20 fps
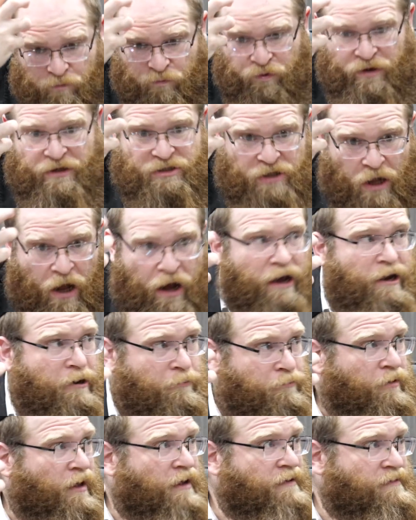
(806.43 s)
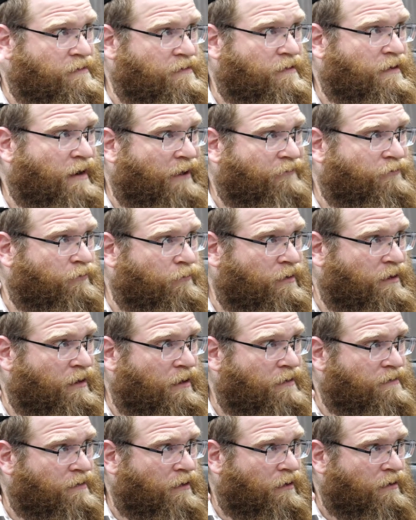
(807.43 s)
reached higher places than Avram and
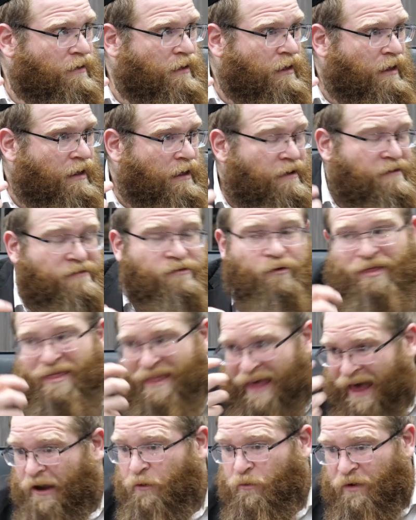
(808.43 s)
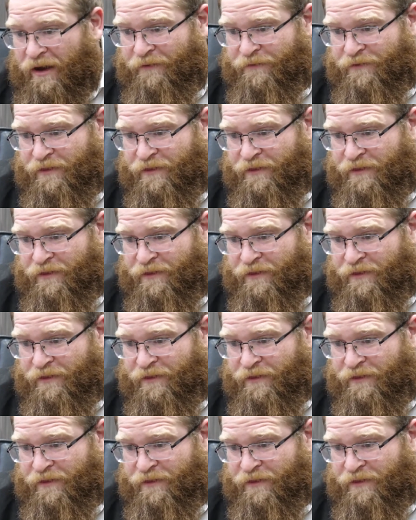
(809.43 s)
Yitzchak. So in that way of